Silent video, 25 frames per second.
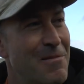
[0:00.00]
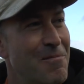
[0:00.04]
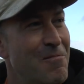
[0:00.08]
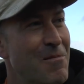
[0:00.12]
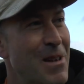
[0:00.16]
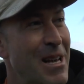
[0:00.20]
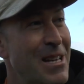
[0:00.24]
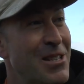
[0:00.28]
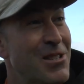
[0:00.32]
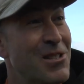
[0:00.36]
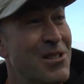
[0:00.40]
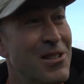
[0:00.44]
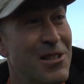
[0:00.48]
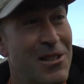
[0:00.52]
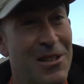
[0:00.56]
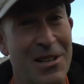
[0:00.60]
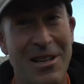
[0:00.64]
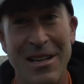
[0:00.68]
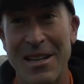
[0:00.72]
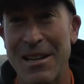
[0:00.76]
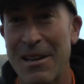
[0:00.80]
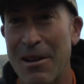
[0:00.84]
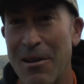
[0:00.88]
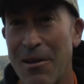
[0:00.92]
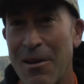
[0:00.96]

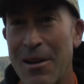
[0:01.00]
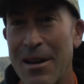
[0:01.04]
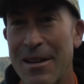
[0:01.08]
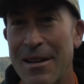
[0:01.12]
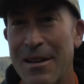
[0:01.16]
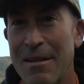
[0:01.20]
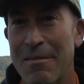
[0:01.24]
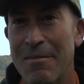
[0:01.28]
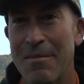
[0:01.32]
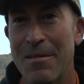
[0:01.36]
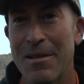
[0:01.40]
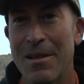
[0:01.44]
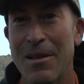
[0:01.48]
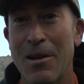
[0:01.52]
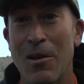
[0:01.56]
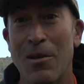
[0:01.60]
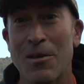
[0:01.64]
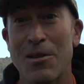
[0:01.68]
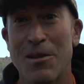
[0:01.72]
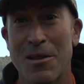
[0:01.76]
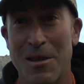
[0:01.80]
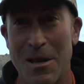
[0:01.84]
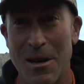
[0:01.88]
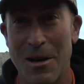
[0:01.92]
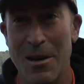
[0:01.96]
Yesterday I had a
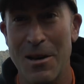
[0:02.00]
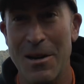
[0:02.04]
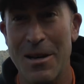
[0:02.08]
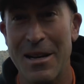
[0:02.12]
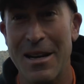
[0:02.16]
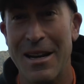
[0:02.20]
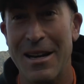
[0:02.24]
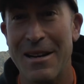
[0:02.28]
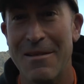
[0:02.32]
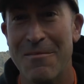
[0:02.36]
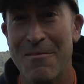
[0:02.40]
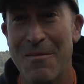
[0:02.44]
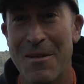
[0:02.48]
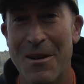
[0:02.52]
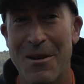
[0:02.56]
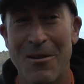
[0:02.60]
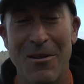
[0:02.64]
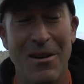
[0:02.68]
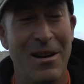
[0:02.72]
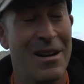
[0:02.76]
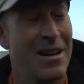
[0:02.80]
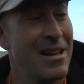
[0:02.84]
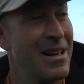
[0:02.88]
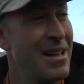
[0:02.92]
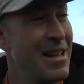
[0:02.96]
nice 38
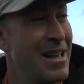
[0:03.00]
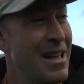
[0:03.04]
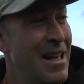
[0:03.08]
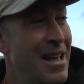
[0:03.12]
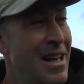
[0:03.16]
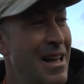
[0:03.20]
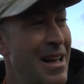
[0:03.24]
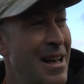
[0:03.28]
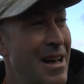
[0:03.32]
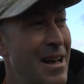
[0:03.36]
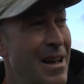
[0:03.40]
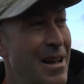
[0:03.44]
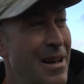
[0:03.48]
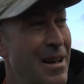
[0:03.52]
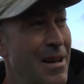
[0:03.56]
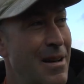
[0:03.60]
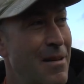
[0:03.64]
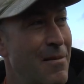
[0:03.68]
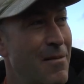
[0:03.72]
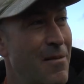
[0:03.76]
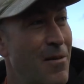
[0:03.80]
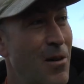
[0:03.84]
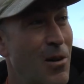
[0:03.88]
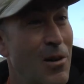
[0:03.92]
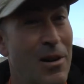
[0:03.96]
mirror,
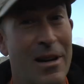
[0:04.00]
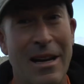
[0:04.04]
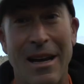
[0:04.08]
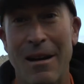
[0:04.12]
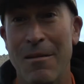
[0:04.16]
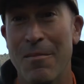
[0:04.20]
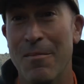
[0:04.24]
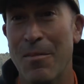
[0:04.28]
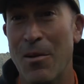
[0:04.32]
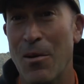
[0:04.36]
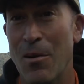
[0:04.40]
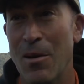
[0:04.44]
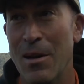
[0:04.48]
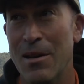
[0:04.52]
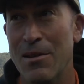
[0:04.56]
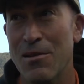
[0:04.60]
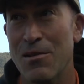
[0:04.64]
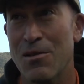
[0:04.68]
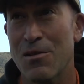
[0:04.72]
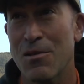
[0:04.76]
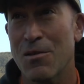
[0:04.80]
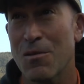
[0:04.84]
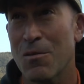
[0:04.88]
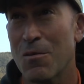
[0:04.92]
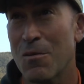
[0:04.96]
followed up by a
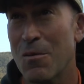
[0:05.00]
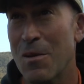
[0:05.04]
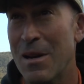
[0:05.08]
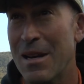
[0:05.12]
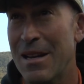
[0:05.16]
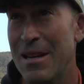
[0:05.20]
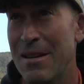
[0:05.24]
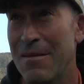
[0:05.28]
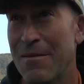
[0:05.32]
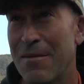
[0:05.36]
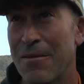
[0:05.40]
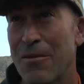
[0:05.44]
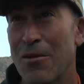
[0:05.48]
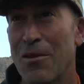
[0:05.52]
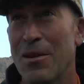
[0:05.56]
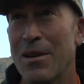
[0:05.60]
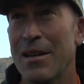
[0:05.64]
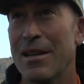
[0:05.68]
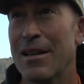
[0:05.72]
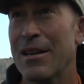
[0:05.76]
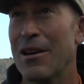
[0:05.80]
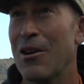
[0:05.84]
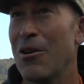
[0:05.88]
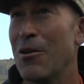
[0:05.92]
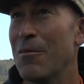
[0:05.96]

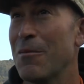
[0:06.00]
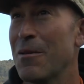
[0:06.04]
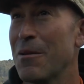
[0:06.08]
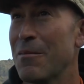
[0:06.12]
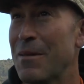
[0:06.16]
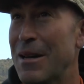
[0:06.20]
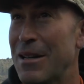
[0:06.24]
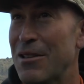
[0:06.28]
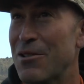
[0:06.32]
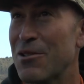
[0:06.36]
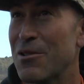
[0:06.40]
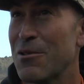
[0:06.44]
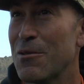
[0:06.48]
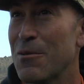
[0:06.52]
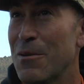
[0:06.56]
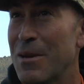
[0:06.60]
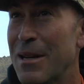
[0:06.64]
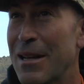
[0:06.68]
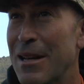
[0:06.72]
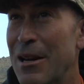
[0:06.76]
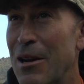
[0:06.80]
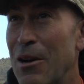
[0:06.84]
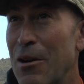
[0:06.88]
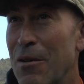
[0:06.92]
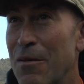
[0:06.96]
23 common about 2
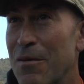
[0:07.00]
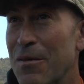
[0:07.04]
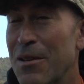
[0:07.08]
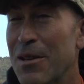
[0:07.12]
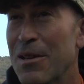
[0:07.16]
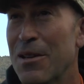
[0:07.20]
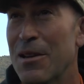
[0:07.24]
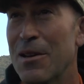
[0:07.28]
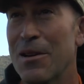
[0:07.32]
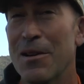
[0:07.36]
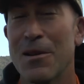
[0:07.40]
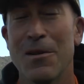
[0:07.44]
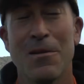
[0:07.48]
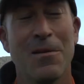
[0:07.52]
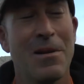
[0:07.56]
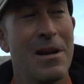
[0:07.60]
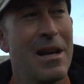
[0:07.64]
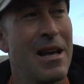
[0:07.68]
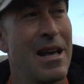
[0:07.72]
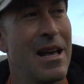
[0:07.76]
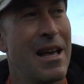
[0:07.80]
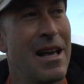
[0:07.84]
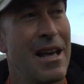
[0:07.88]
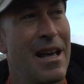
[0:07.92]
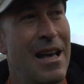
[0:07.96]
in the afternoon.
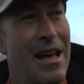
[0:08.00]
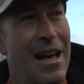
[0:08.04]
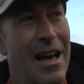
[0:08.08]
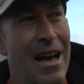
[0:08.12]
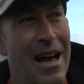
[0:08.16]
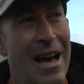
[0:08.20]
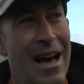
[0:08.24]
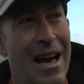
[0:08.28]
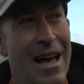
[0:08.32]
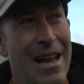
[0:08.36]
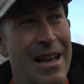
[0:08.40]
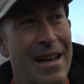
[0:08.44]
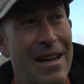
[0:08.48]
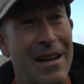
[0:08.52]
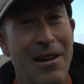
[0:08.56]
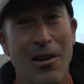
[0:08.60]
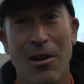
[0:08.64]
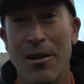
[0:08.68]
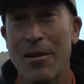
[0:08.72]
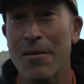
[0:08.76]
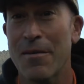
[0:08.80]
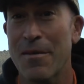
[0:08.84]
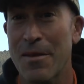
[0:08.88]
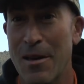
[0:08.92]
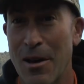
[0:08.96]
And then I
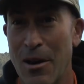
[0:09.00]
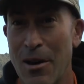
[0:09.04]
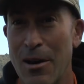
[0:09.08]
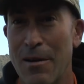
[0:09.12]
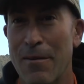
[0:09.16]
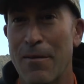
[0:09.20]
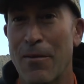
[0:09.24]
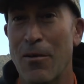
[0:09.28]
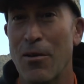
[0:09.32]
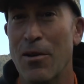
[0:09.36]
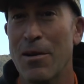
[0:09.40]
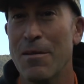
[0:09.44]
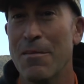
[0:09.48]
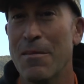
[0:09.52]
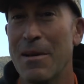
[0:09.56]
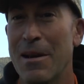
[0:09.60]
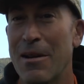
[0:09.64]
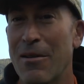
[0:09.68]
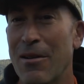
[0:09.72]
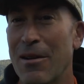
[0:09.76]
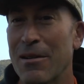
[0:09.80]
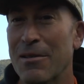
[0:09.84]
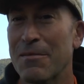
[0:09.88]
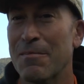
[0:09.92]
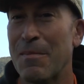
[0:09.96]
had a 33
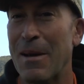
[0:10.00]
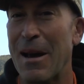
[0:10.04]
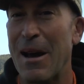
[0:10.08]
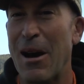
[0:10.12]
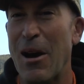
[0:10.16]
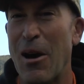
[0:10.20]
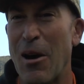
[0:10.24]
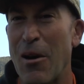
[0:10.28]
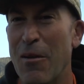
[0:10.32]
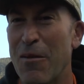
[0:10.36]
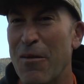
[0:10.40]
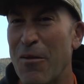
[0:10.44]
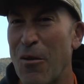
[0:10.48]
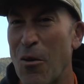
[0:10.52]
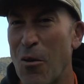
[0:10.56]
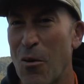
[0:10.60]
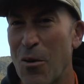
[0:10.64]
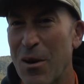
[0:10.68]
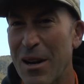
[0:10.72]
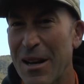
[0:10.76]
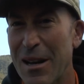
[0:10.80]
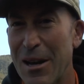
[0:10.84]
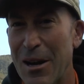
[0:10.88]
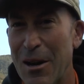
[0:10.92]
mirror about 4:30 in the